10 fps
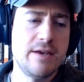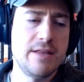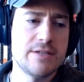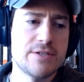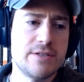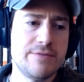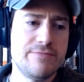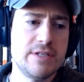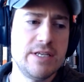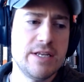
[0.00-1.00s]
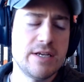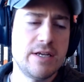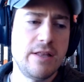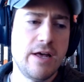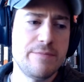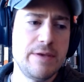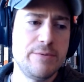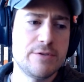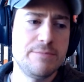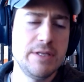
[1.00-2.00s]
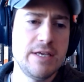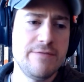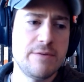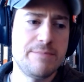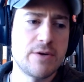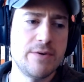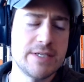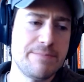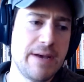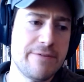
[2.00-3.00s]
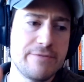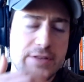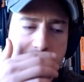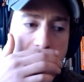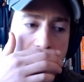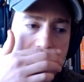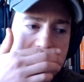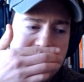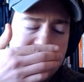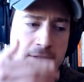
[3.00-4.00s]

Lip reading: and that's leading a lot of people to believe that Bitcoin's like bad for the environment.